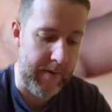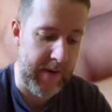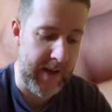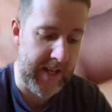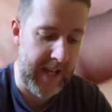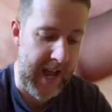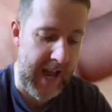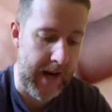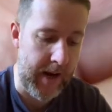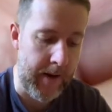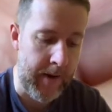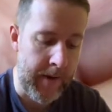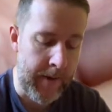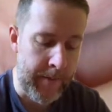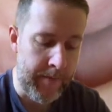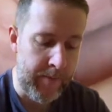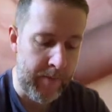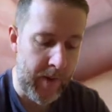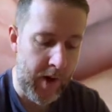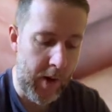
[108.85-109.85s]
Again,
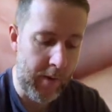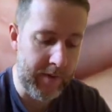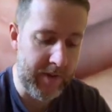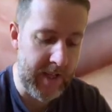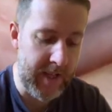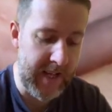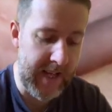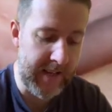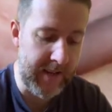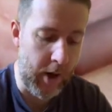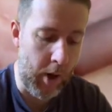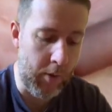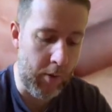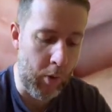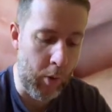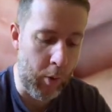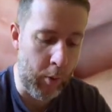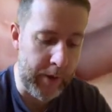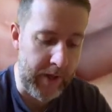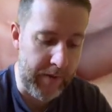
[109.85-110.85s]
obviously, these are
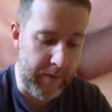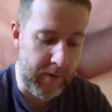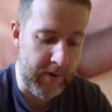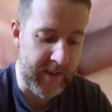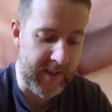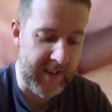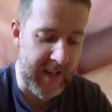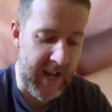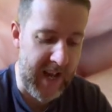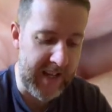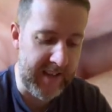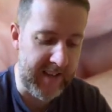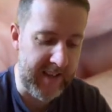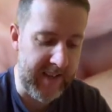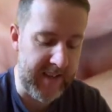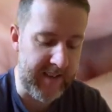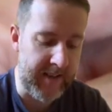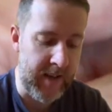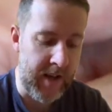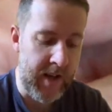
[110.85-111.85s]
all different
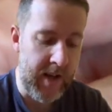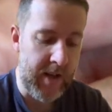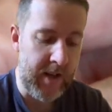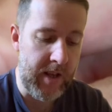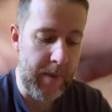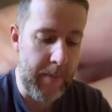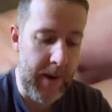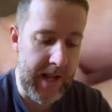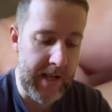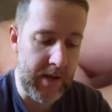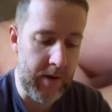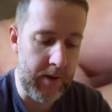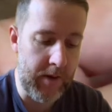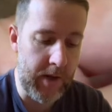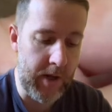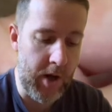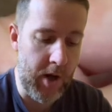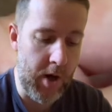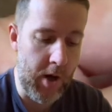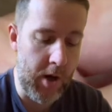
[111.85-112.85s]
sizes, depending on the
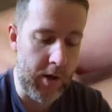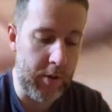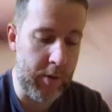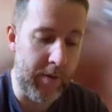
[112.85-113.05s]
card.